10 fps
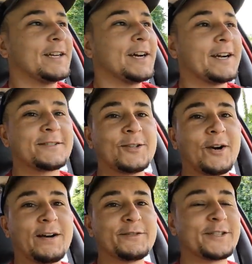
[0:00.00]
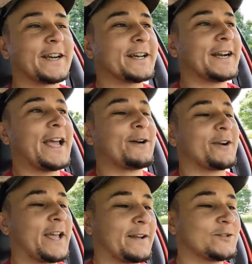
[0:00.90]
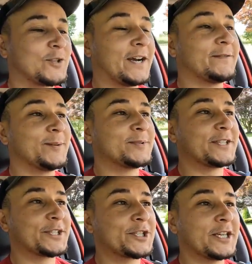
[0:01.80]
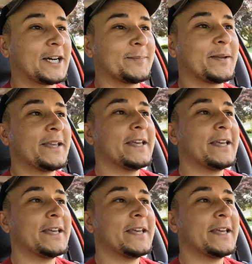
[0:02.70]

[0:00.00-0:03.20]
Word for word: Alright, so obviously I got an hour and a half drive up to the shop,